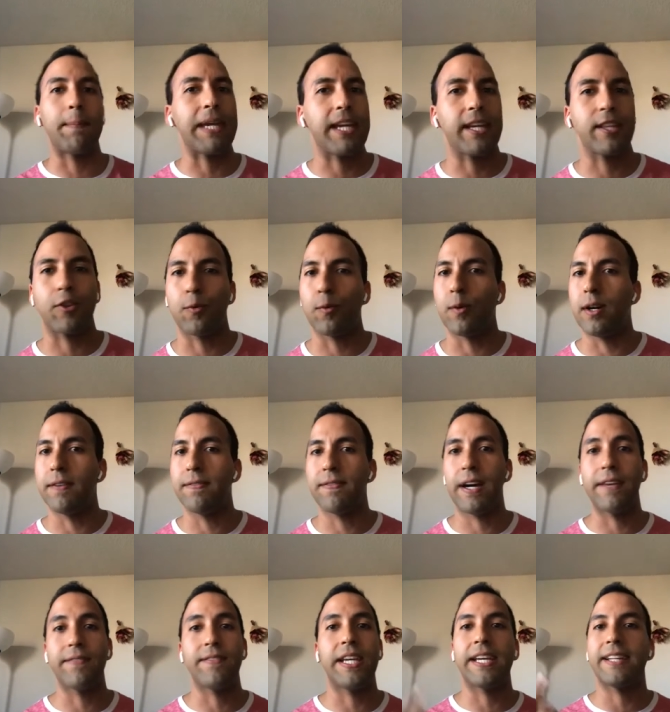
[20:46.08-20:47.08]
make it through all
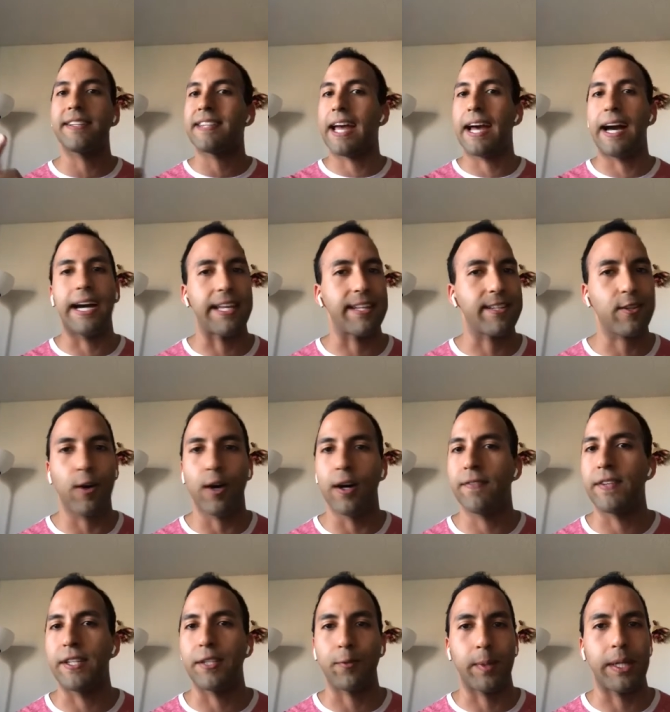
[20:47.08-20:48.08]
5 days, that iced
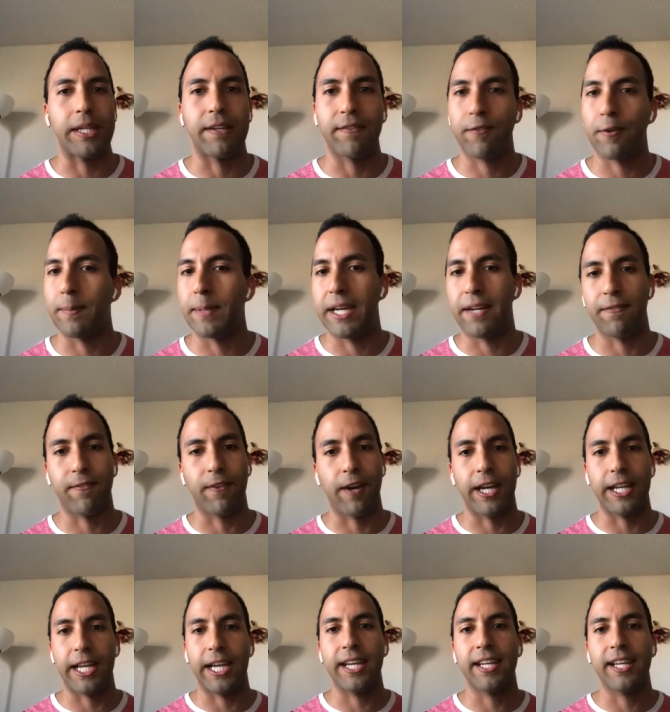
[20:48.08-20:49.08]
coffee is waiting for me on Friday.